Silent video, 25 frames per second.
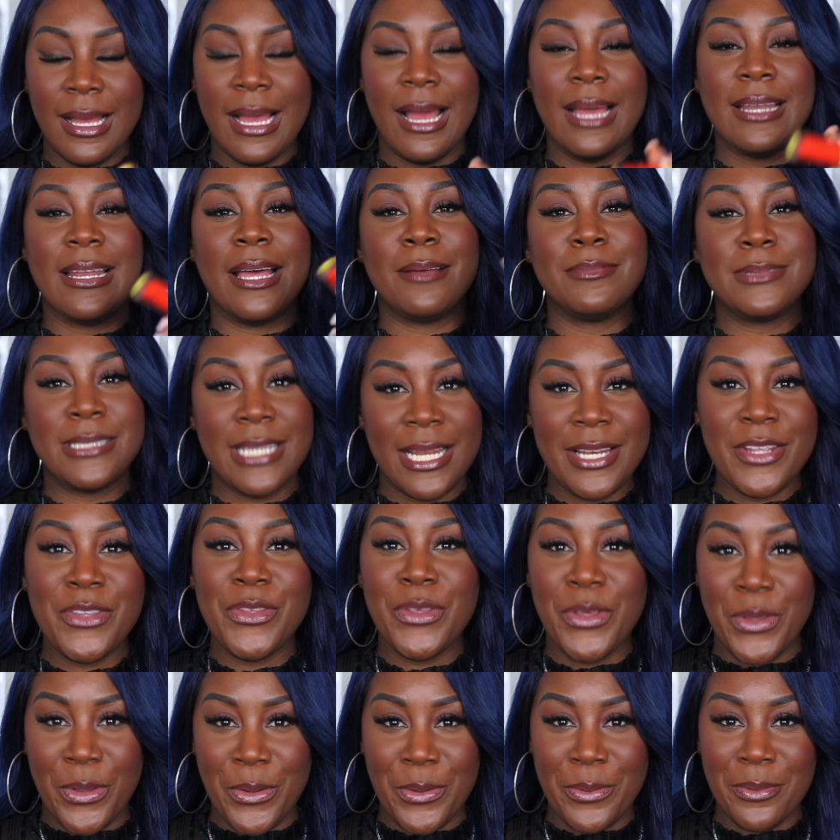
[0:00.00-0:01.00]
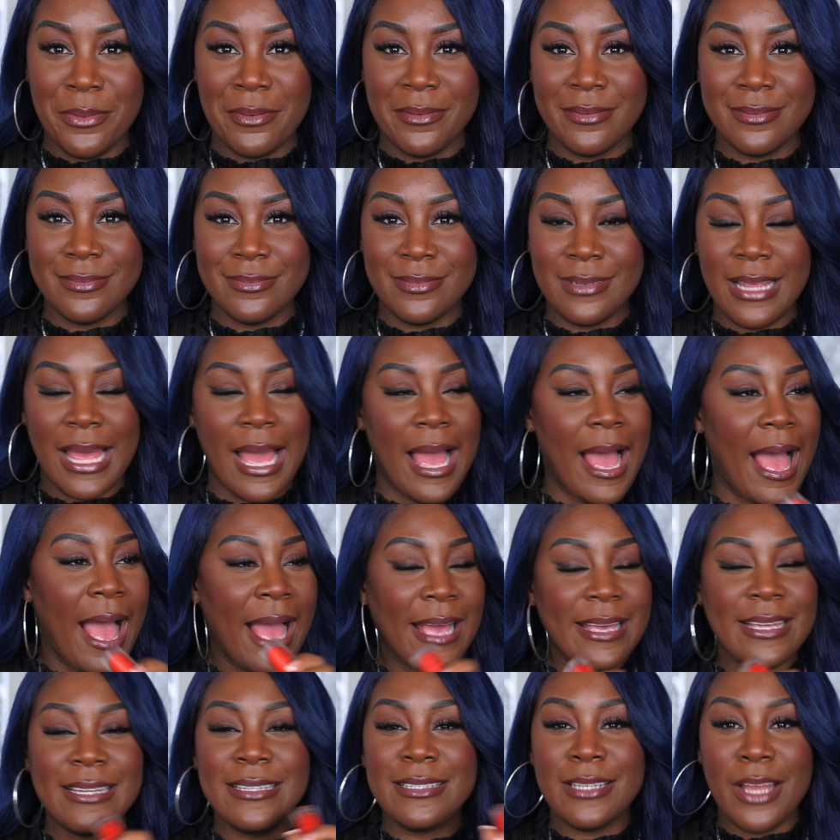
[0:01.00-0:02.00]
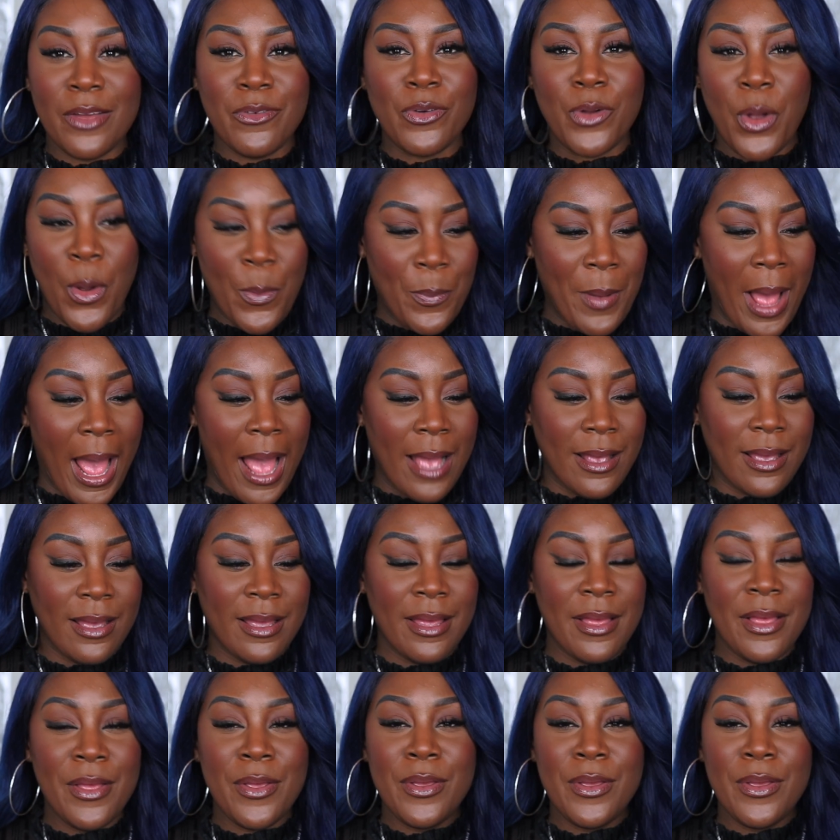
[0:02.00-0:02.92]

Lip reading: And I'm telling you, I can never go back.